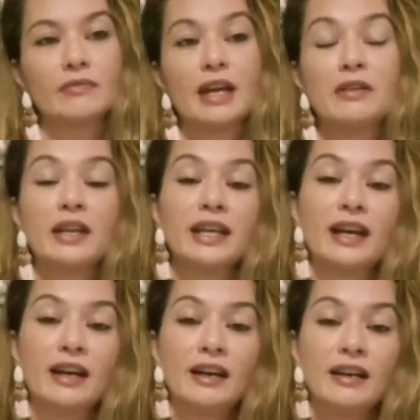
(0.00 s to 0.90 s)
how they
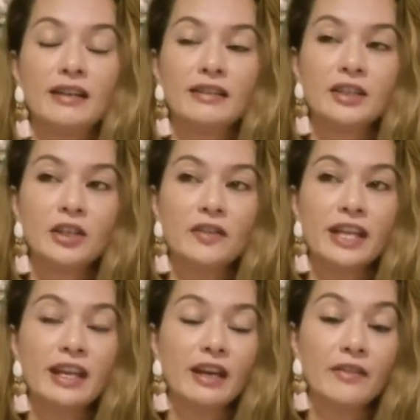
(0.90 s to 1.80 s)
are, you know, they
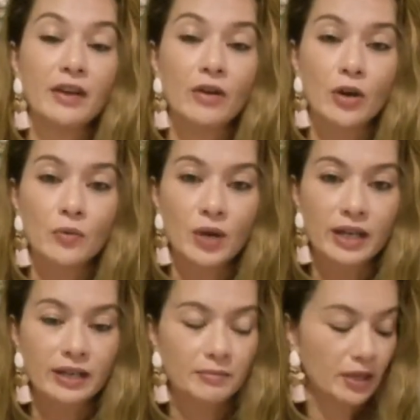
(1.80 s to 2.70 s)
get in their own
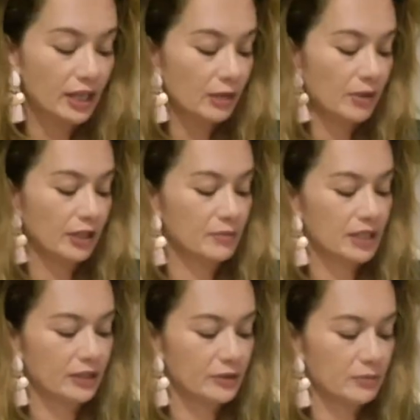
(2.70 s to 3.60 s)
way by keeping
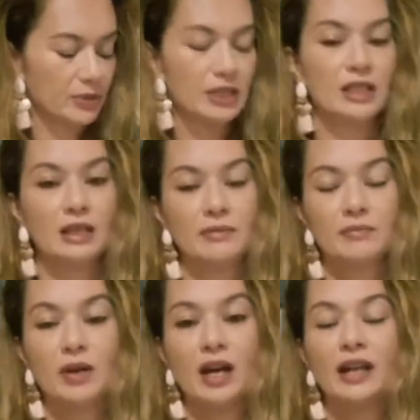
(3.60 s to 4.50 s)
themselves busy,
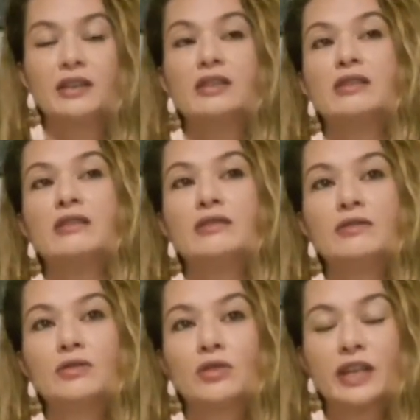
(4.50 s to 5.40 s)
by
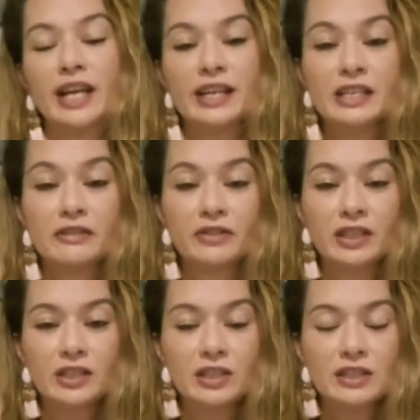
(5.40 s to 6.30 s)
creating
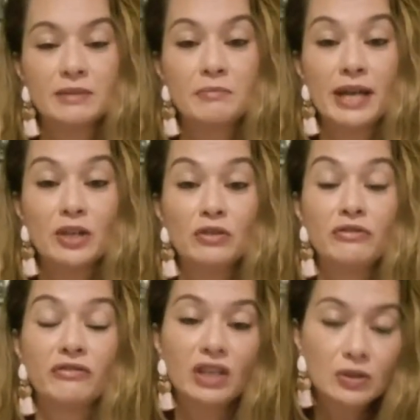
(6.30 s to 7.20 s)
definitions that make you
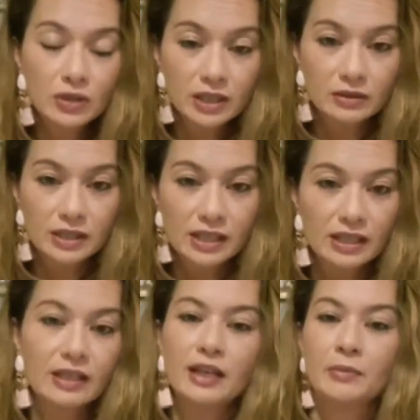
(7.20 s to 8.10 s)
feel
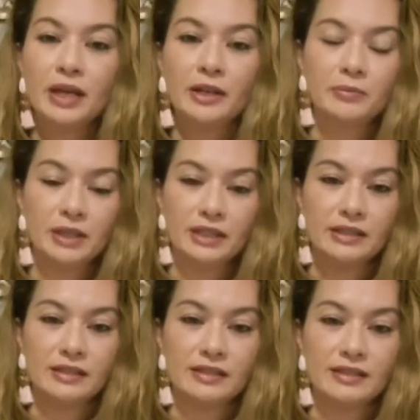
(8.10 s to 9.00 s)
guilty about
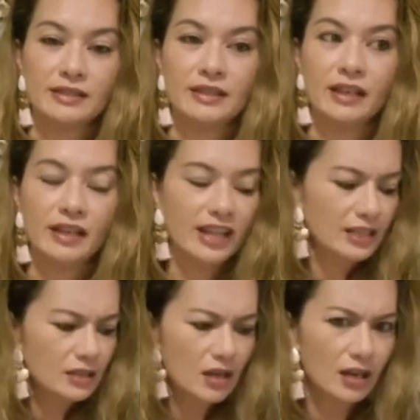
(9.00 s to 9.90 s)
abundance. Yeah,
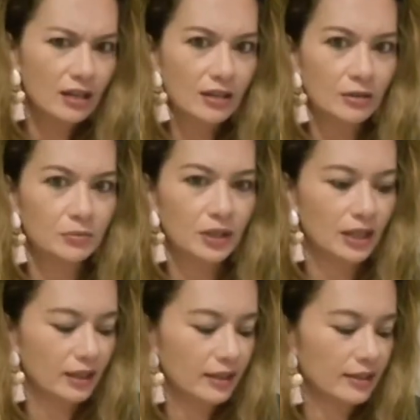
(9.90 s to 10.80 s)
that's kind of
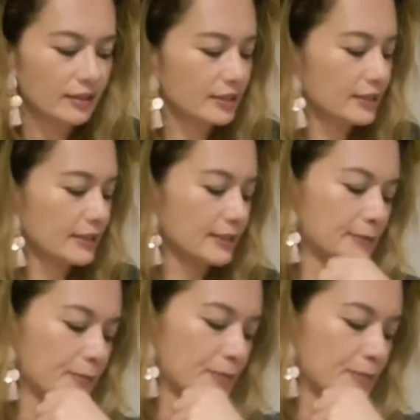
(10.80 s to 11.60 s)
complex.